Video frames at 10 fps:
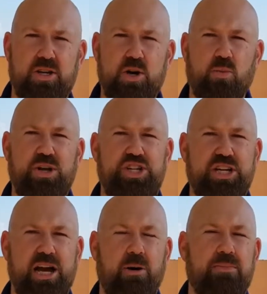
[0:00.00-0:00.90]

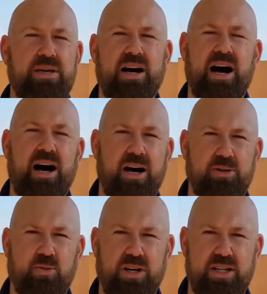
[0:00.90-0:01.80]
Reaching out
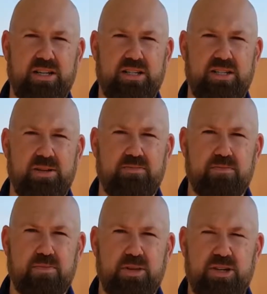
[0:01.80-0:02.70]
beyond what is
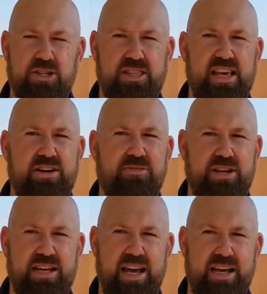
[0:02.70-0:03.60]
just the
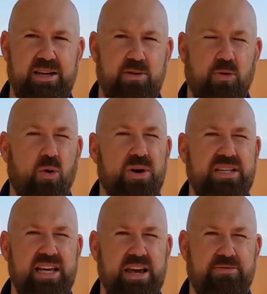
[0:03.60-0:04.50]
everyday, what we
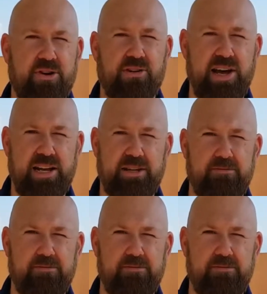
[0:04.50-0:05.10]
take for granted.